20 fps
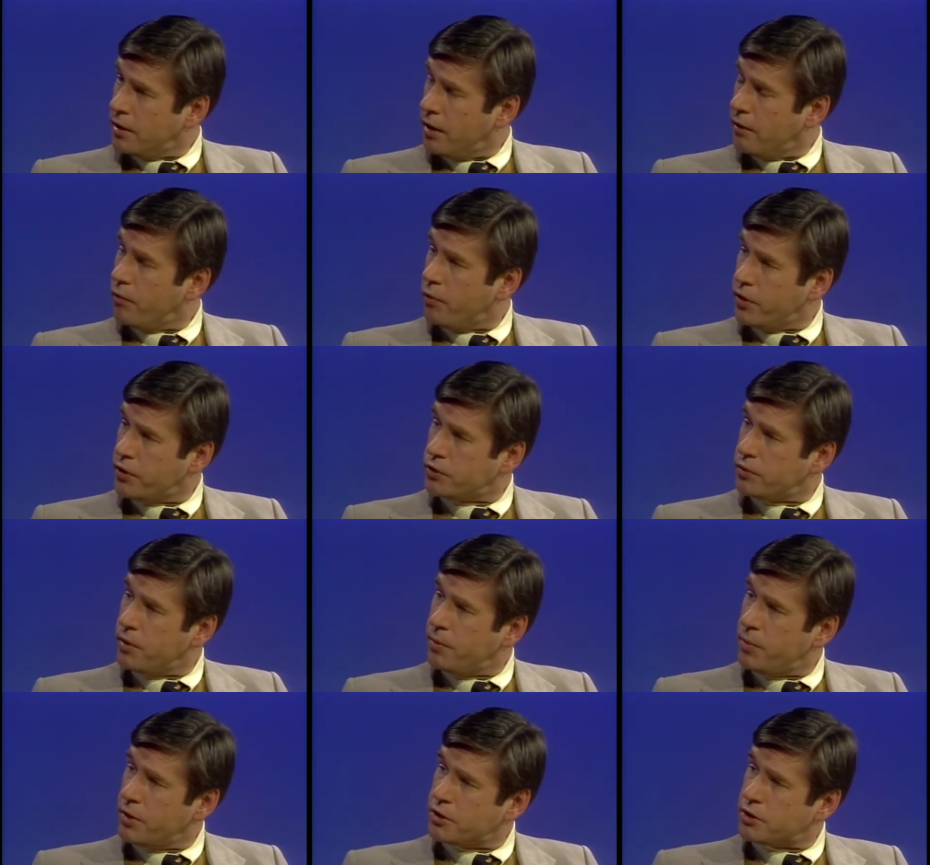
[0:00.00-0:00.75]
of which
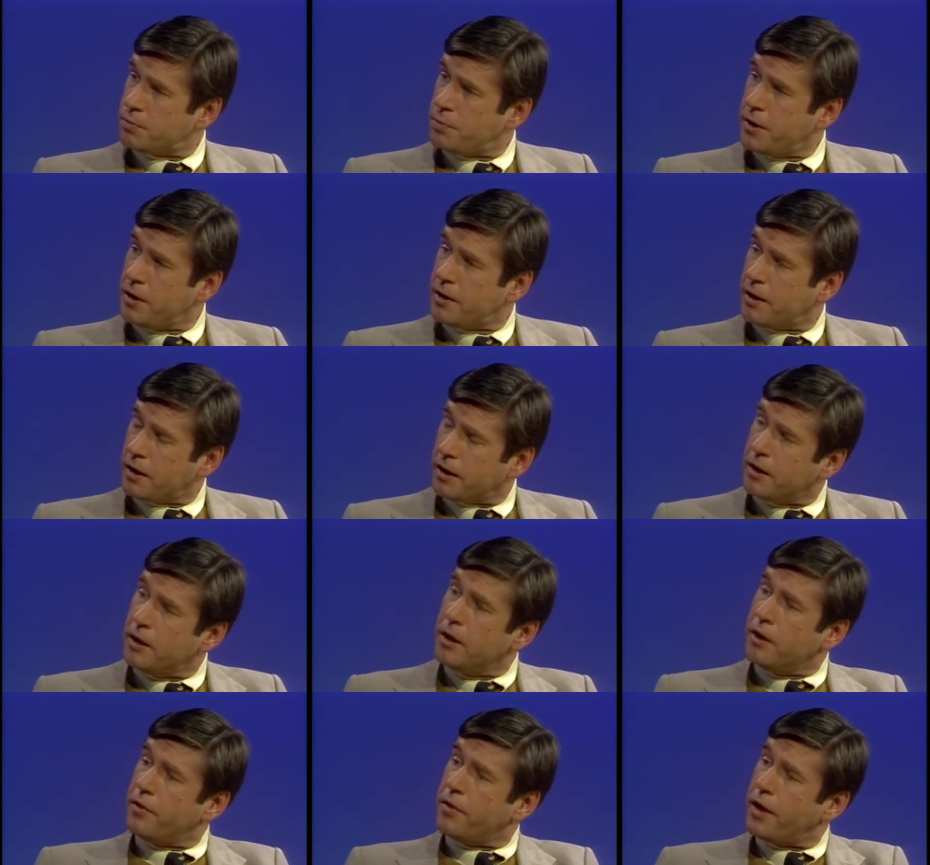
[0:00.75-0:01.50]
we've been speaking.
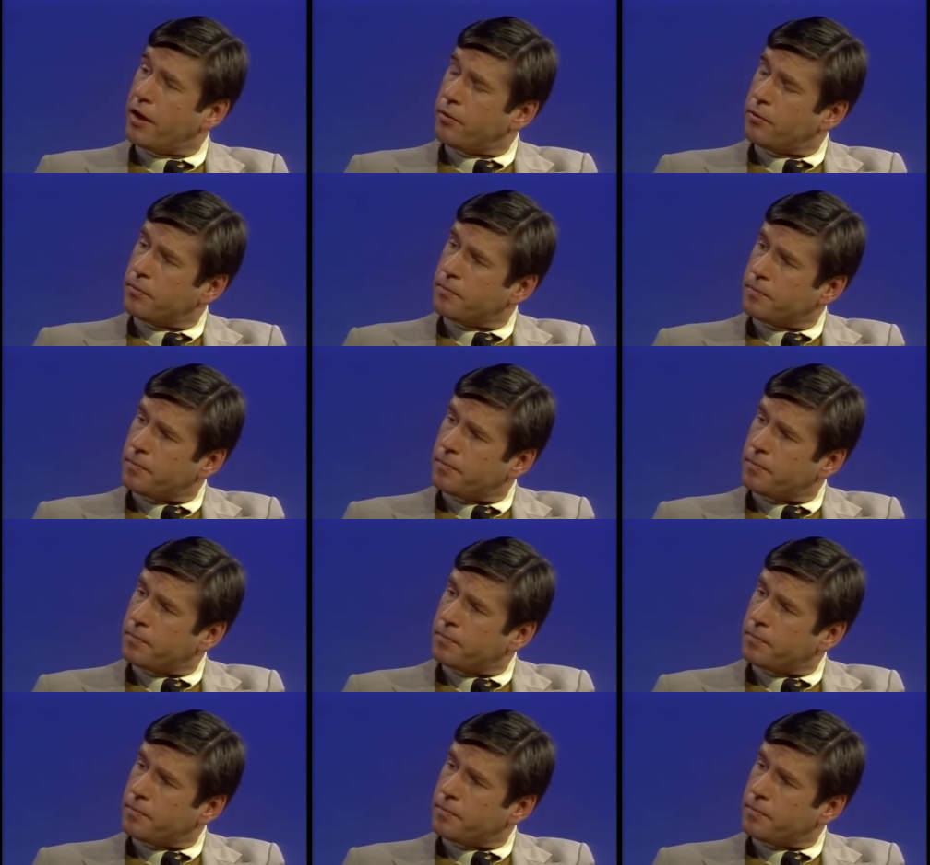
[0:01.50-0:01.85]
they, they,